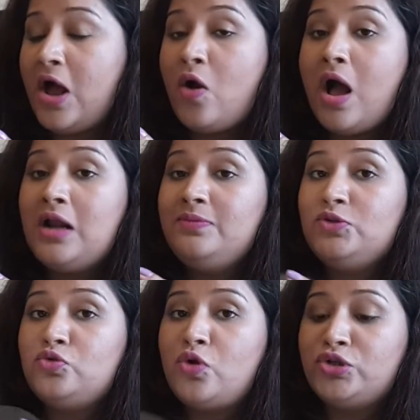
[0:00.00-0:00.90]
Now I'll
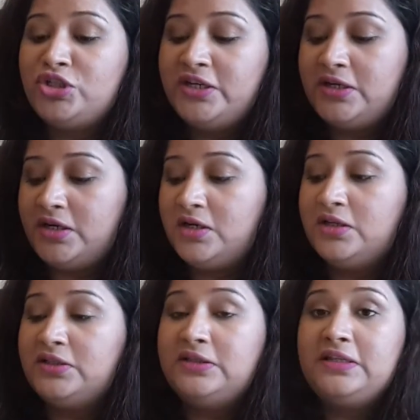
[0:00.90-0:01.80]
be swatching
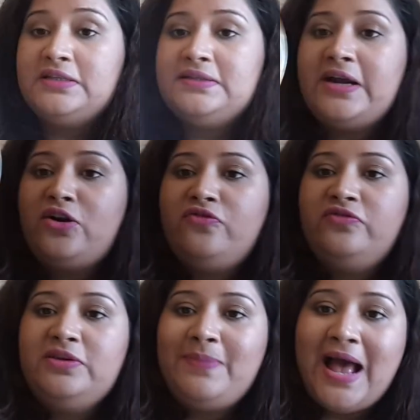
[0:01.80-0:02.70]
this side
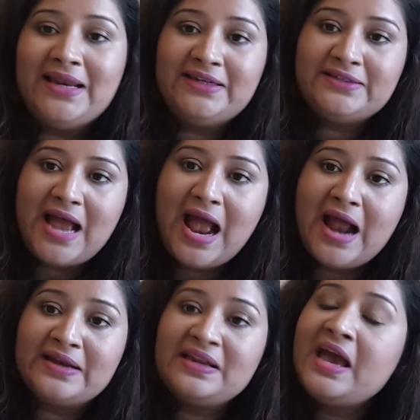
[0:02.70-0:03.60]
of the palette,
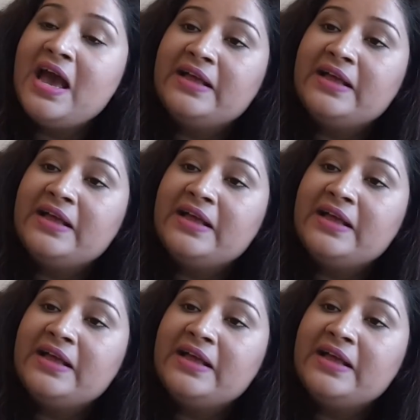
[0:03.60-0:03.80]
and